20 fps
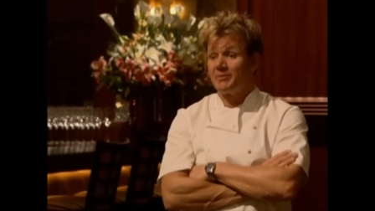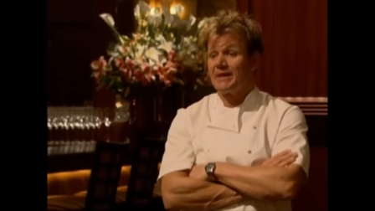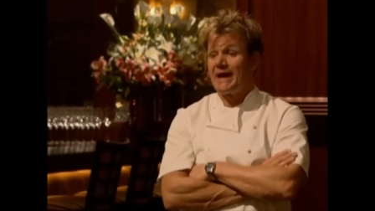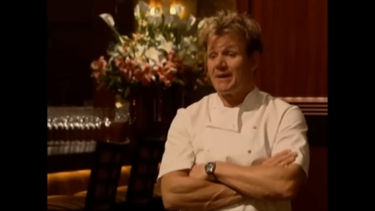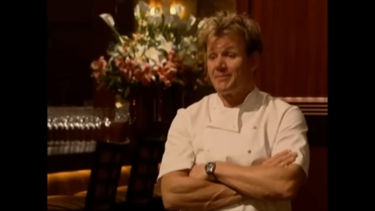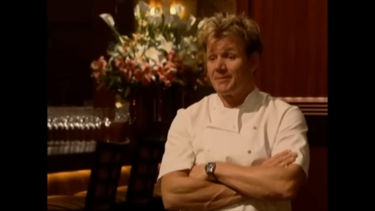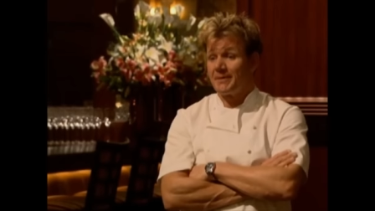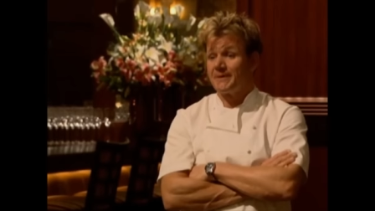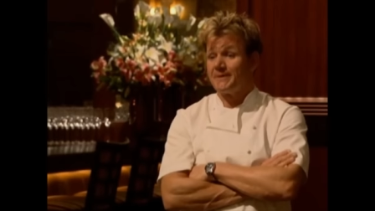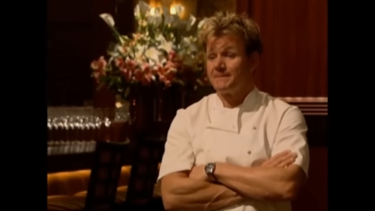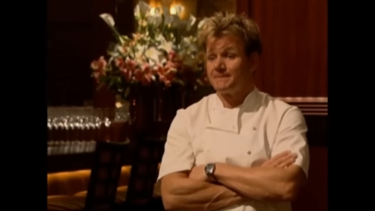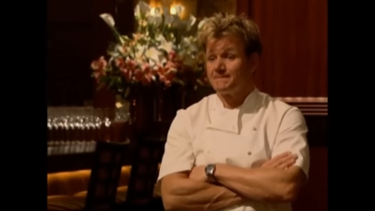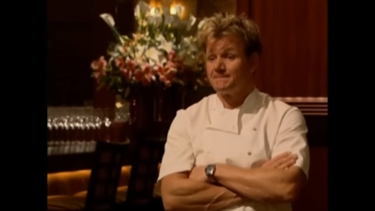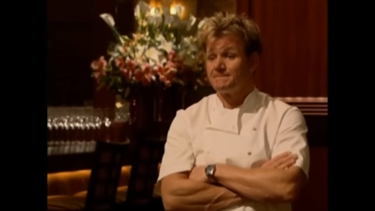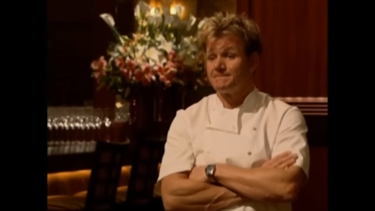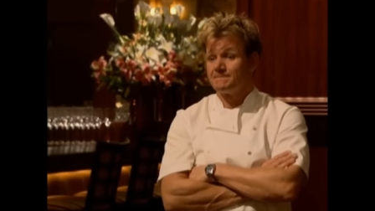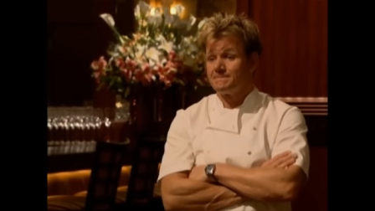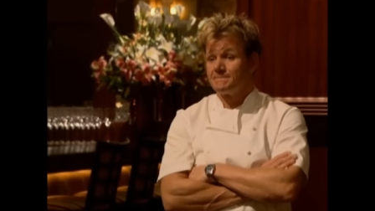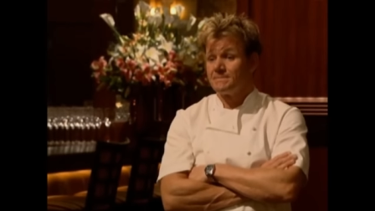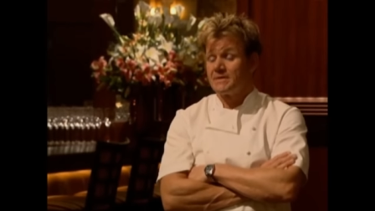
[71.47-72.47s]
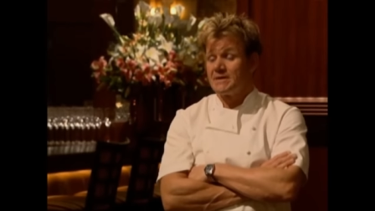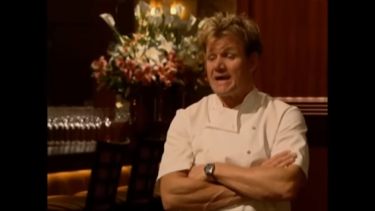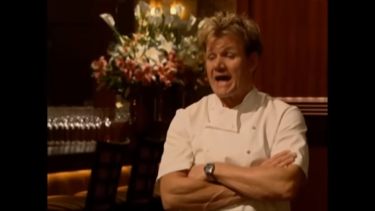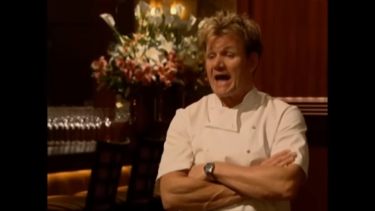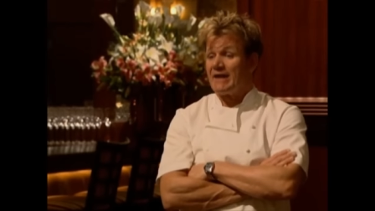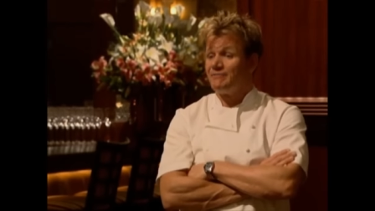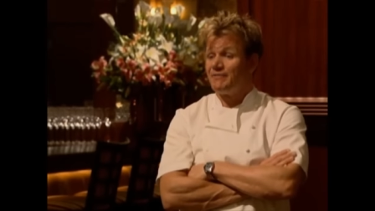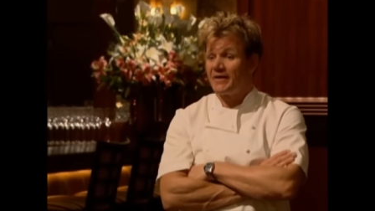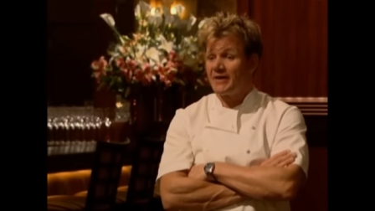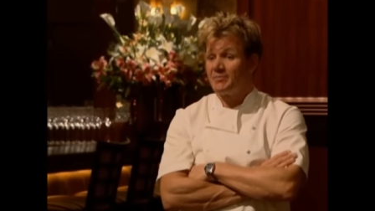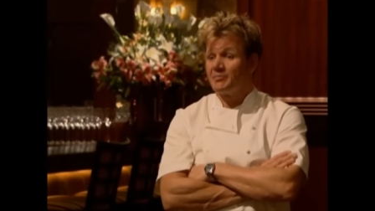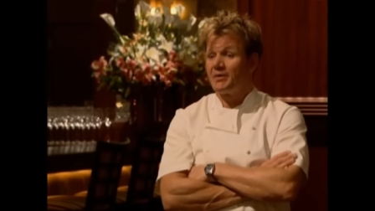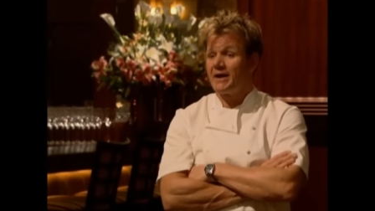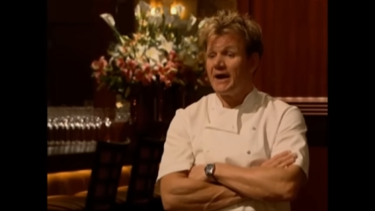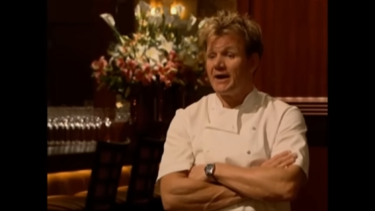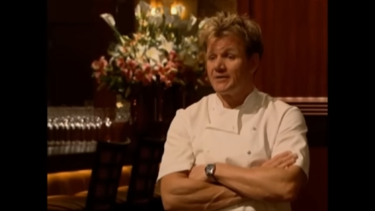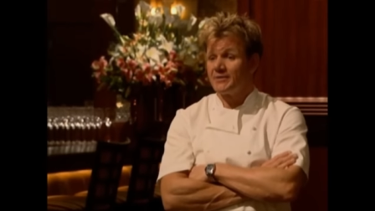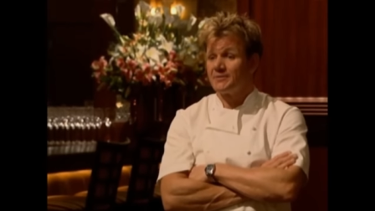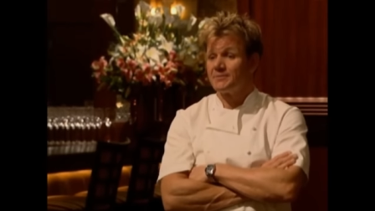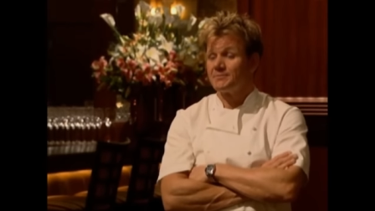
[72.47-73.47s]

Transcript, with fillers: happy and very proud.